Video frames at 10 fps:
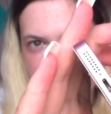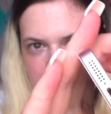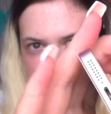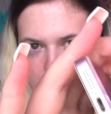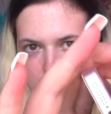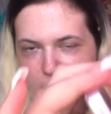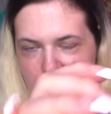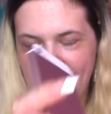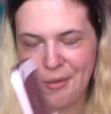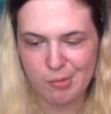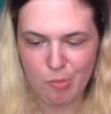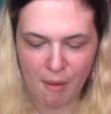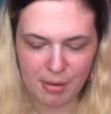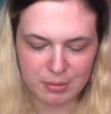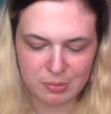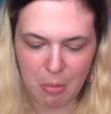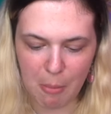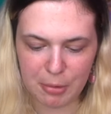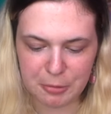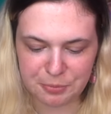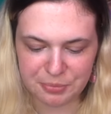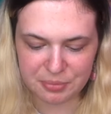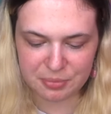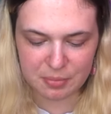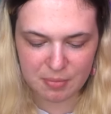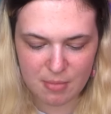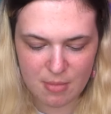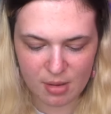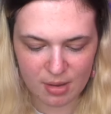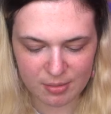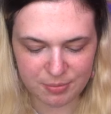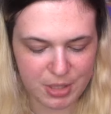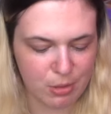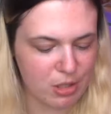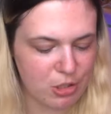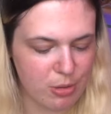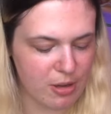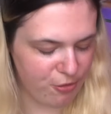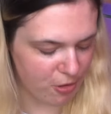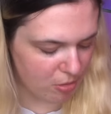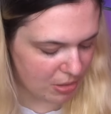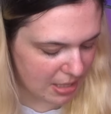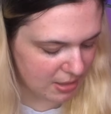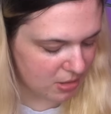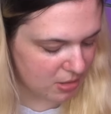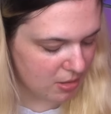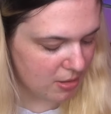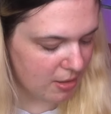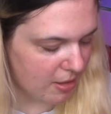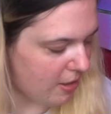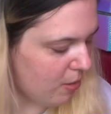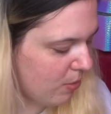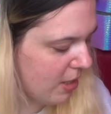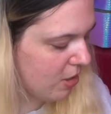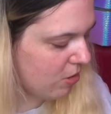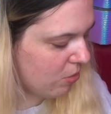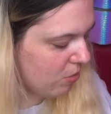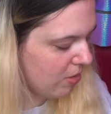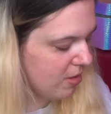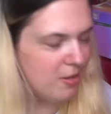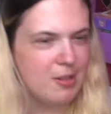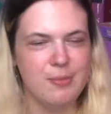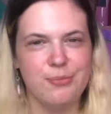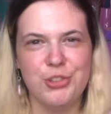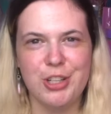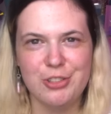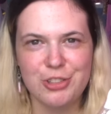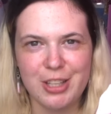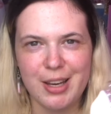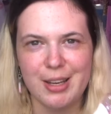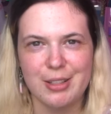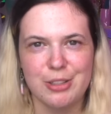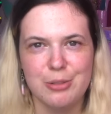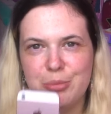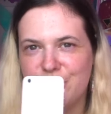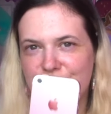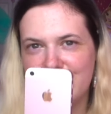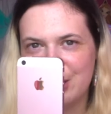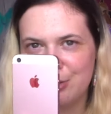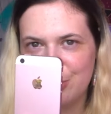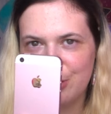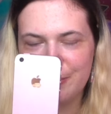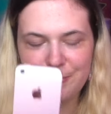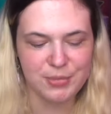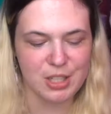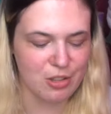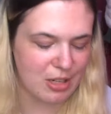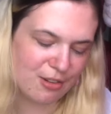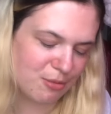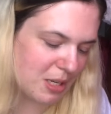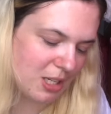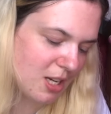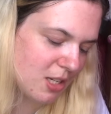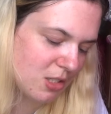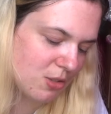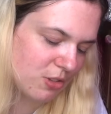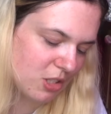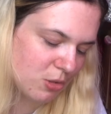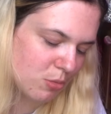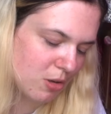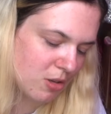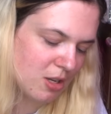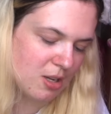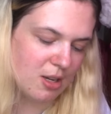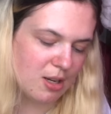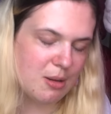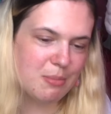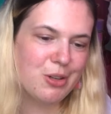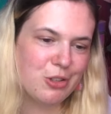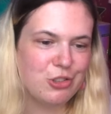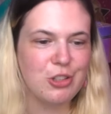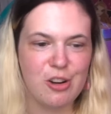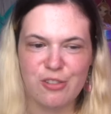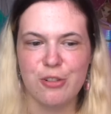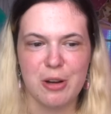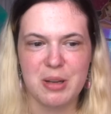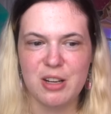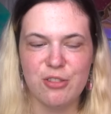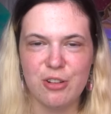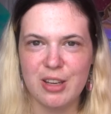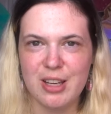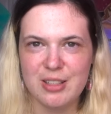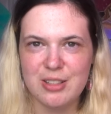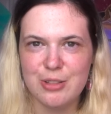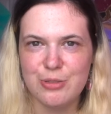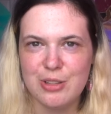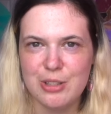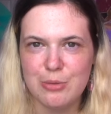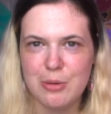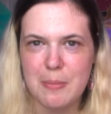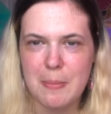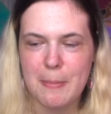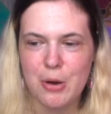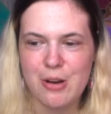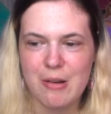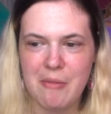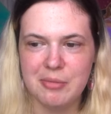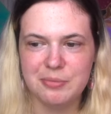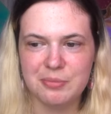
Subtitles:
jack. But I want to do a phone lens, like where you change the case. But for this one, I don't have many cases for this one because you can't find many phone cases for this one. But